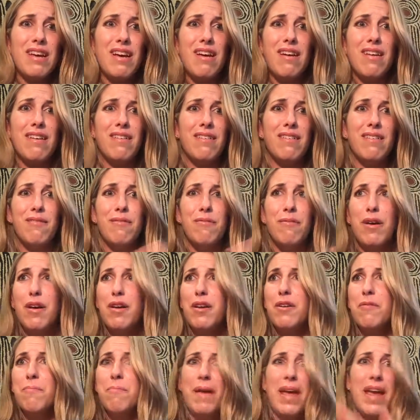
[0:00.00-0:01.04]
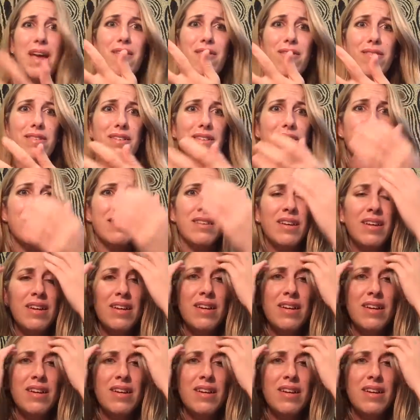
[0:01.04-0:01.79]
and a parent,